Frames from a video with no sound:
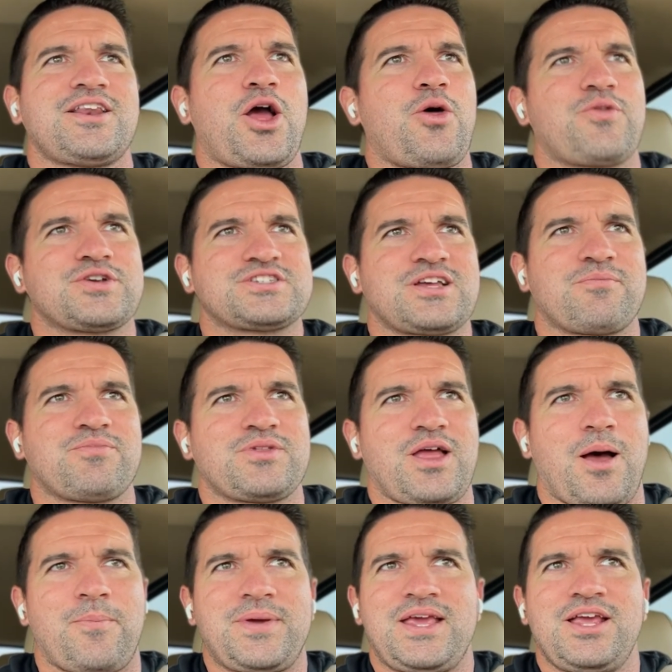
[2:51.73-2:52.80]
there's some
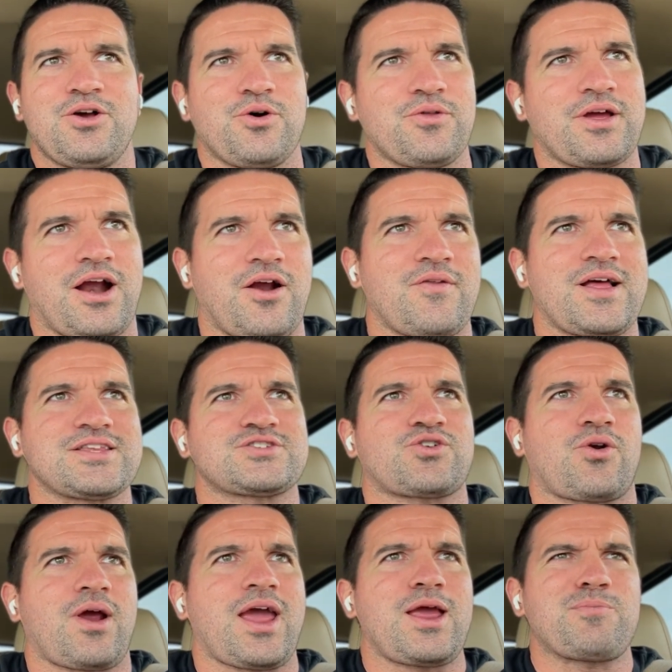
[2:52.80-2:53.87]
appeal there. That's
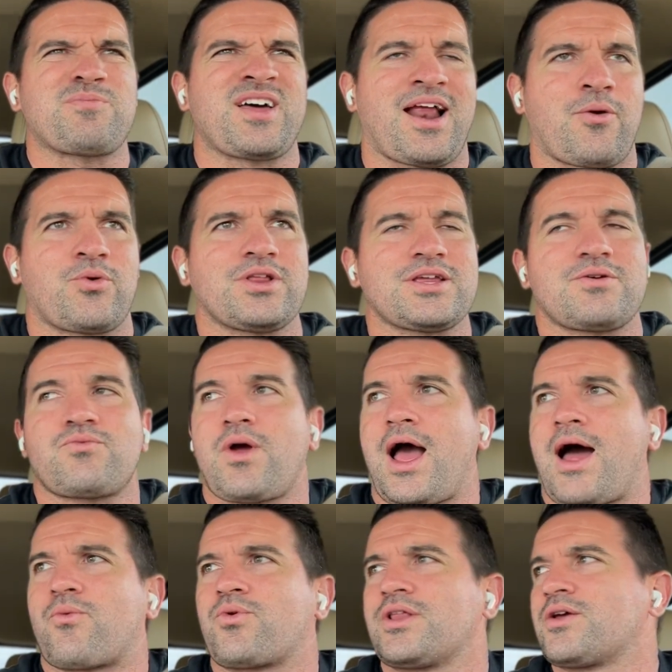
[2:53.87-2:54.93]
great, but I really
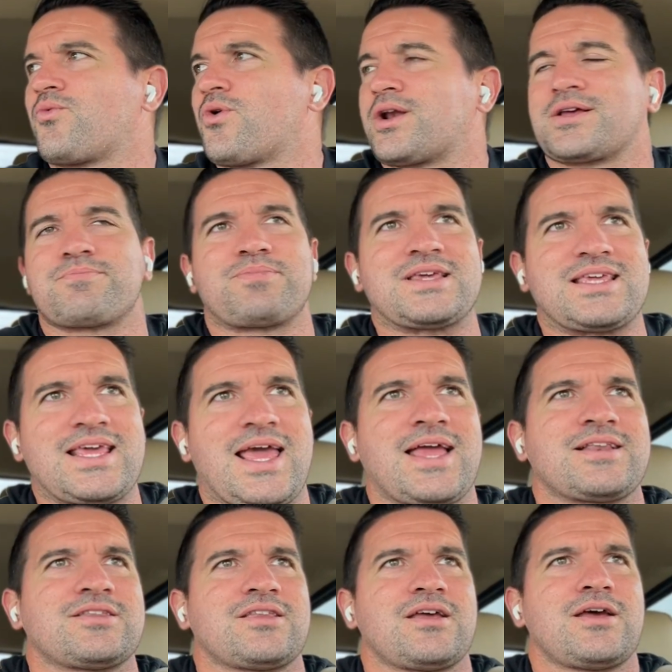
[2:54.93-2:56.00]
want to
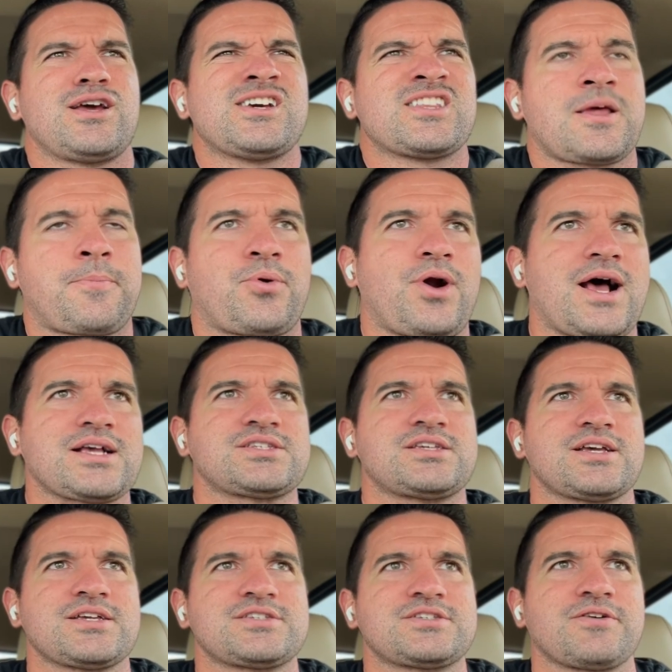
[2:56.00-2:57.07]
begin the
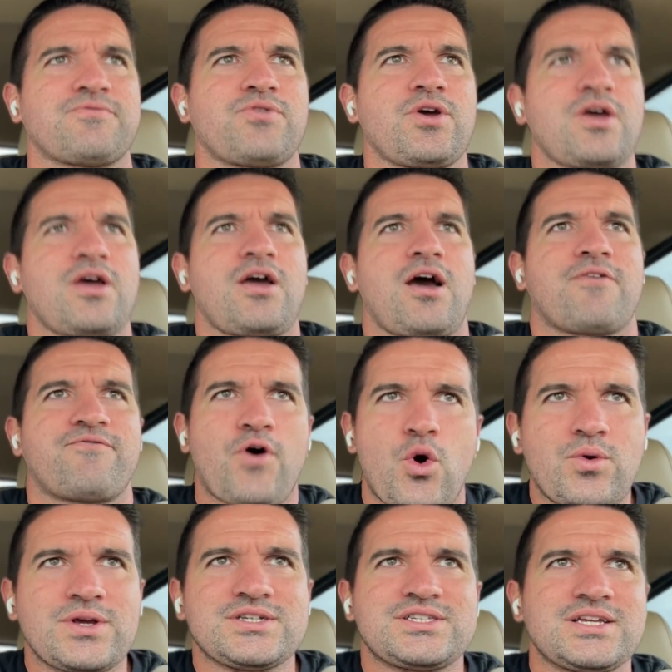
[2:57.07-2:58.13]
process of
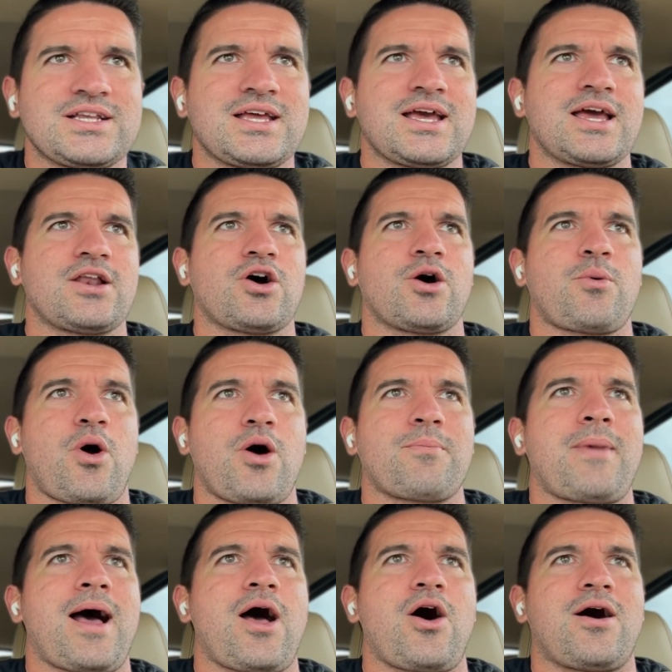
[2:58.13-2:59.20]
focusing in on
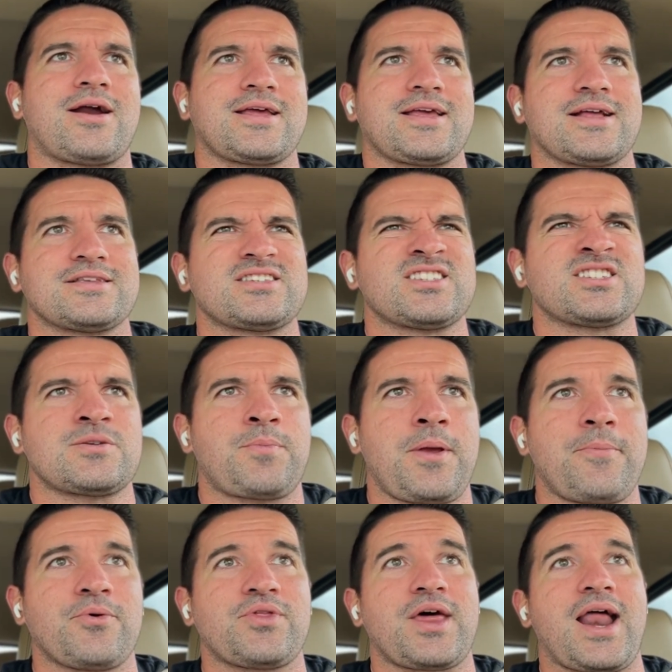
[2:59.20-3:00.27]
my audience. It's the
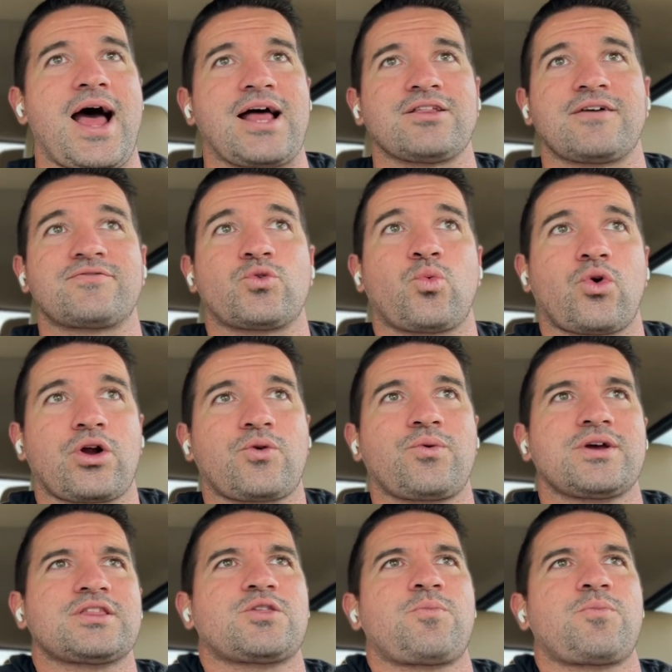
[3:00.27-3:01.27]
people that I love to work with, the